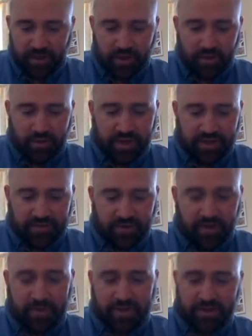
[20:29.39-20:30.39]
Well, that's
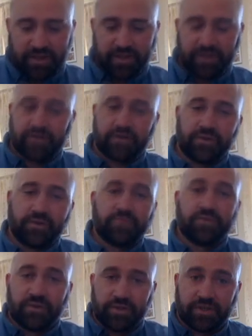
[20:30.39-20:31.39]
very much linked to
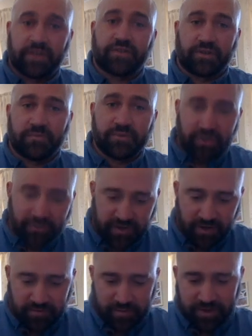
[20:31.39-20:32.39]
systems of
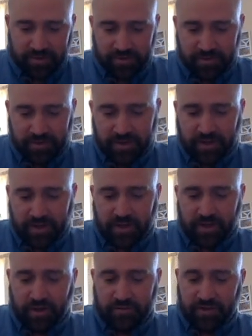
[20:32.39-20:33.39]
government
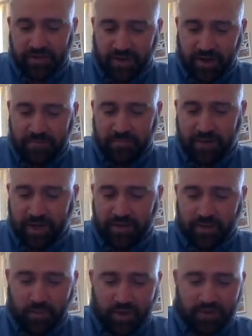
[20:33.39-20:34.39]
of the time and
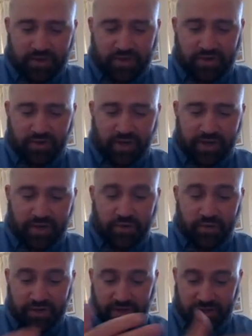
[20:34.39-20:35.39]
the will to try
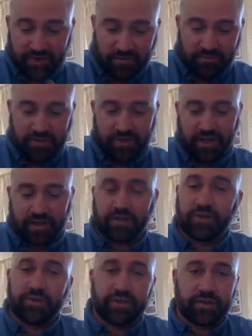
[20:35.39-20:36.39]
new systems that
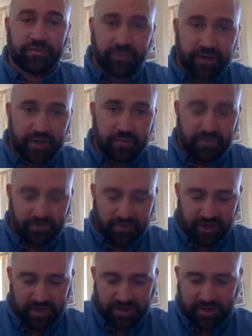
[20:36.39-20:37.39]
included freedom of
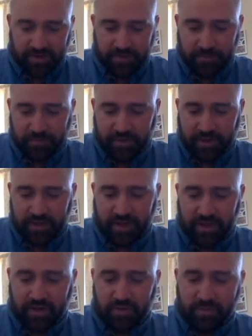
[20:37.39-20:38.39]
religion.
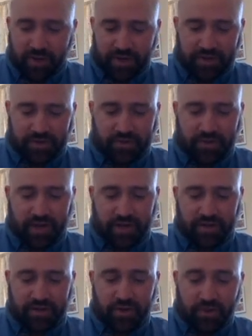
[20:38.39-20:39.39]
That can remind you that
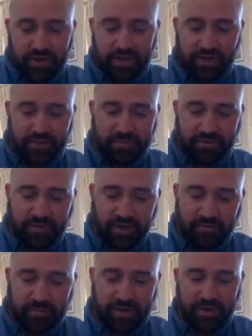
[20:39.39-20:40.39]
new systems of
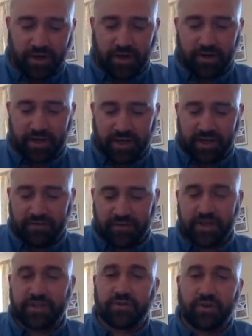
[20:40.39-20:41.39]
government are a key
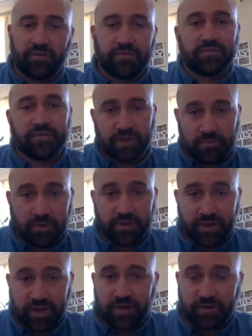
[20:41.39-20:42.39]
feature of the
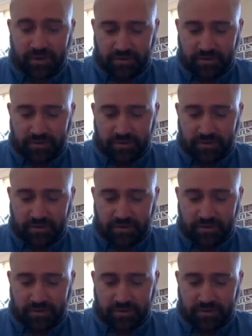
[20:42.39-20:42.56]
modern era.